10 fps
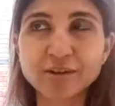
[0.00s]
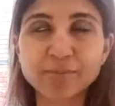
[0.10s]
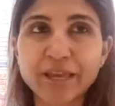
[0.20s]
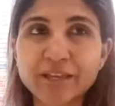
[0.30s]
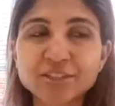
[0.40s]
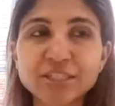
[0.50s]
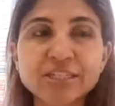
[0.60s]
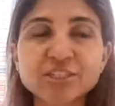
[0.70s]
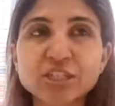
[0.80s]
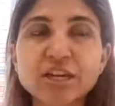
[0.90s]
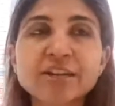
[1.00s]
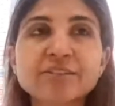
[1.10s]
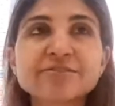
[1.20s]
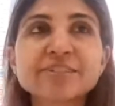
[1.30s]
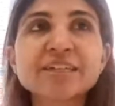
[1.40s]
her PhD, she kind
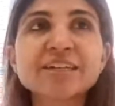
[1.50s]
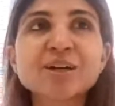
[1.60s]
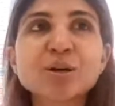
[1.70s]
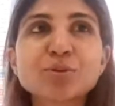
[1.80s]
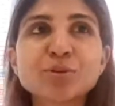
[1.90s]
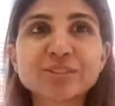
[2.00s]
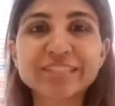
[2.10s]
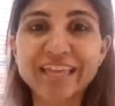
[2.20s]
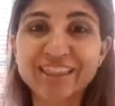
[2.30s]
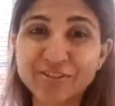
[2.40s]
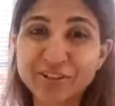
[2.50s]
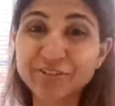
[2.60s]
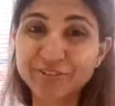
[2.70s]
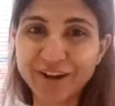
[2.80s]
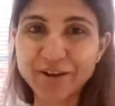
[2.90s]
of pulled together a
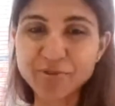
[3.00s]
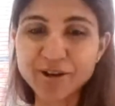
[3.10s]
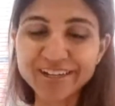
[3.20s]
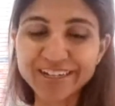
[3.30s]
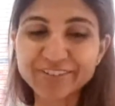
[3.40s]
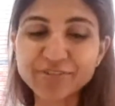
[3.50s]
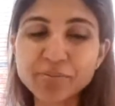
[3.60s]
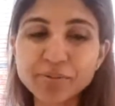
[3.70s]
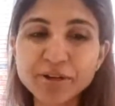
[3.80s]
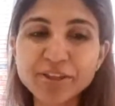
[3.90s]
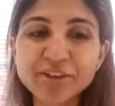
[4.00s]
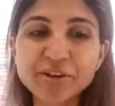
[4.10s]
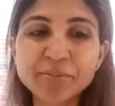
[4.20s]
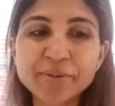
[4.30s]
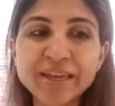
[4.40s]
real framework for
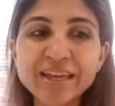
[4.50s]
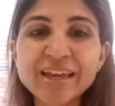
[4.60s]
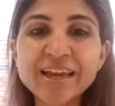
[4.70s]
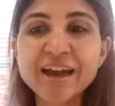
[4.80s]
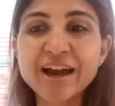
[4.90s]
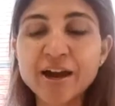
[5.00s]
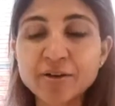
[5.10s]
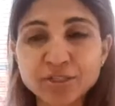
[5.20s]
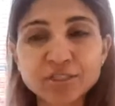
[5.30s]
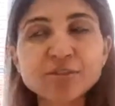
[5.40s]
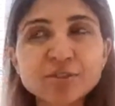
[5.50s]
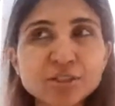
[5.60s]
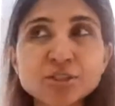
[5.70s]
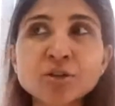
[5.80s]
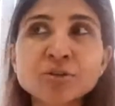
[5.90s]
bibliotherapy, uh, which is not
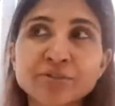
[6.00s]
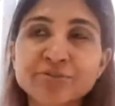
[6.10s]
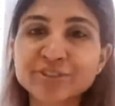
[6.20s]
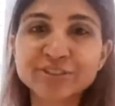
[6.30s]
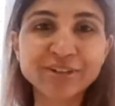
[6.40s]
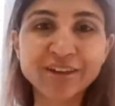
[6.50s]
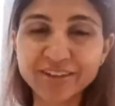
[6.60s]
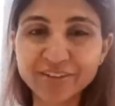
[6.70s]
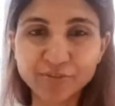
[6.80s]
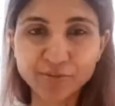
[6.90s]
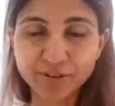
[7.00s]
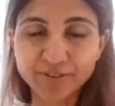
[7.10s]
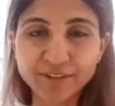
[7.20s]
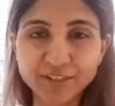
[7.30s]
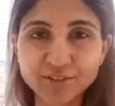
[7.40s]
so different to other
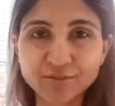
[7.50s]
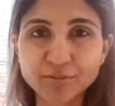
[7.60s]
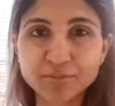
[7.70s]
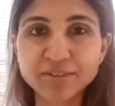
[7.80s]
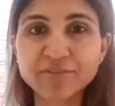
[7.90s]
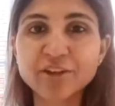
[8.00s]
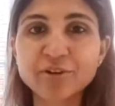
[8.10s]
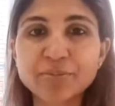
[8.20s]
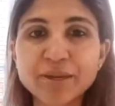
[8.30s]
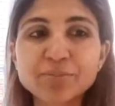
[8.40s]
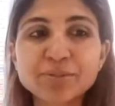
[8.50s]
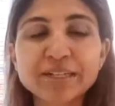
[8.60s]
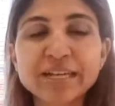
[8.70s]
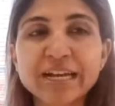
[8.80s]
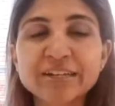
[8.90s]
conventional forms of therapy,
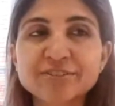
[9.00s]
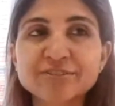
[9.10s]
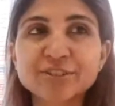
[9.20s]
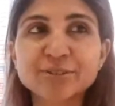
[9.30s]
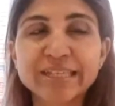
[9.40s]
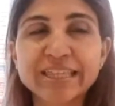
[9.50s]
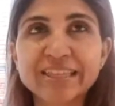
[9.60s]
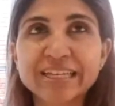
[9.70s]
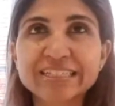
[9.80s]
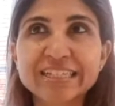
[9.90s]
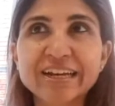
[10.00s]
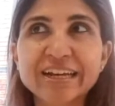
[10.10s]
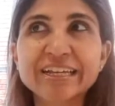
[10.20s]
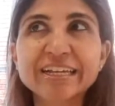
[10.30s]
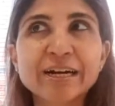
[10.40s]
but kind of using things
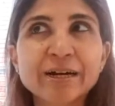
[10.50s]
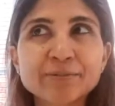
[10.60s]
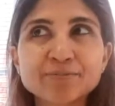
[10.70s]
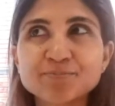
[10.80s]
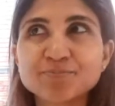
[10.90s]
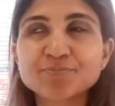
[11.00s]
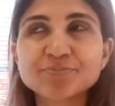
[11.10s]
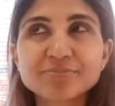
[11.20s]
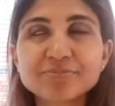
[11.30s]
like, um,